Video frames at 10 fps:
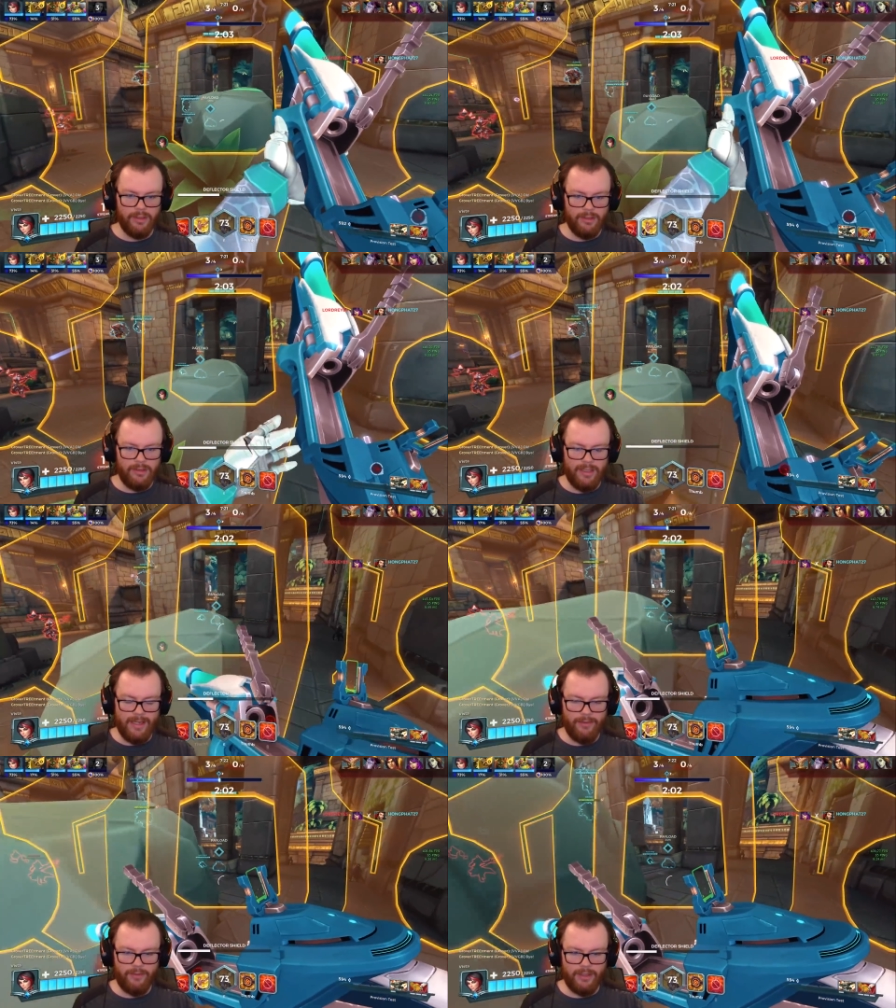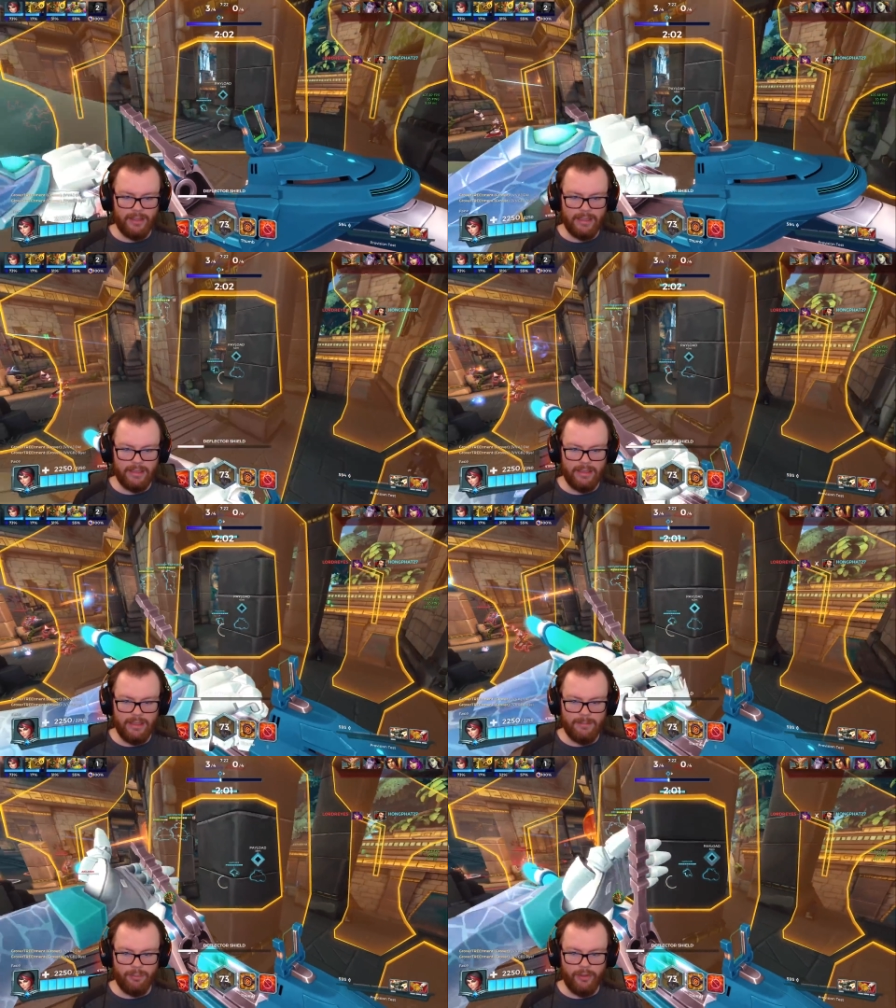that's not
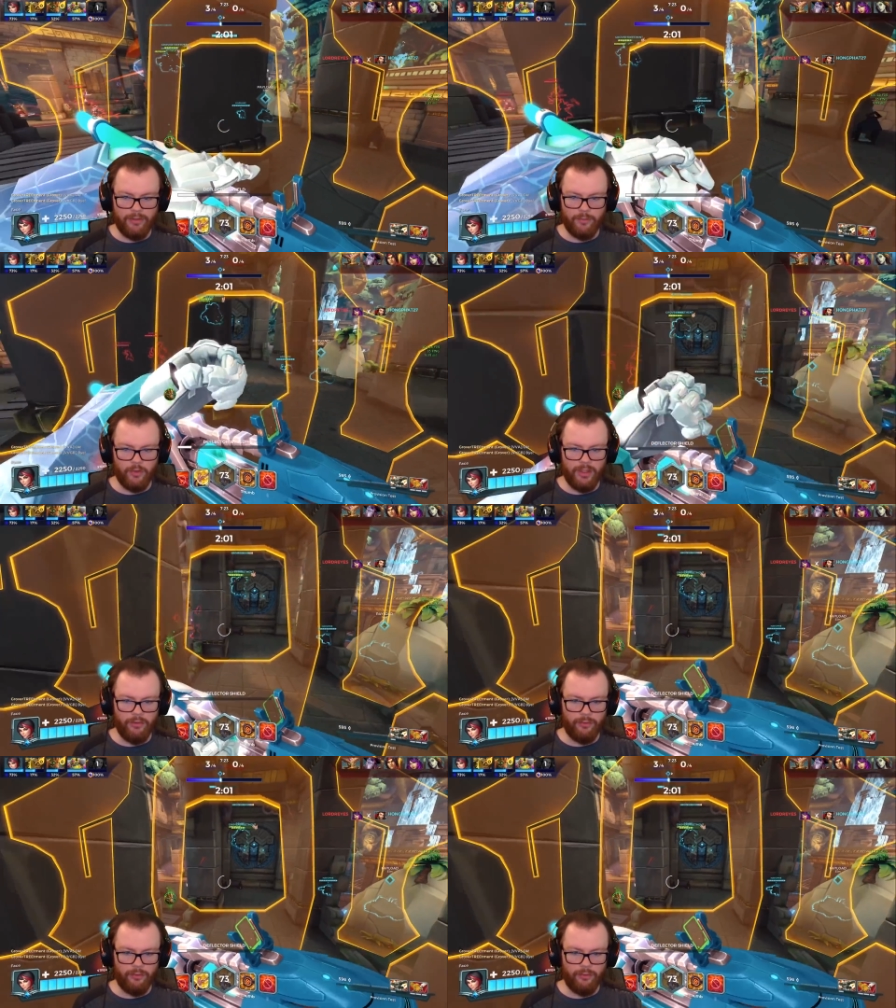the point of today's